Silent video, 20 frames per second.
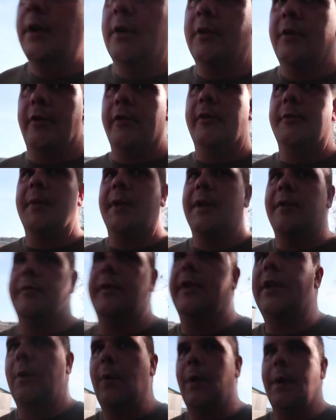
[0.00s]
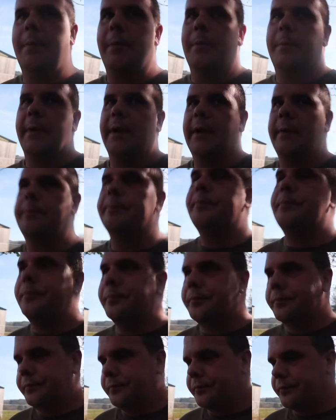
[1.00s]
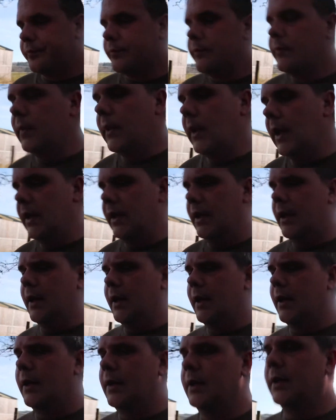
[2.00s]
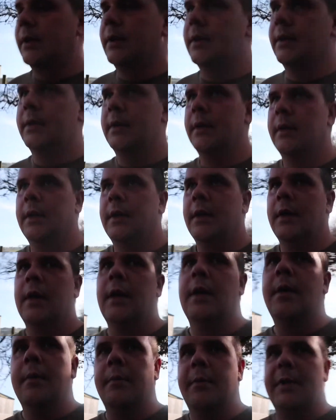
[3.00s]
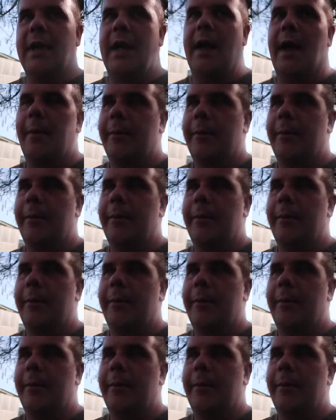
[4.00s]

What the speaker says: just to make the video up a bit. And but yeah,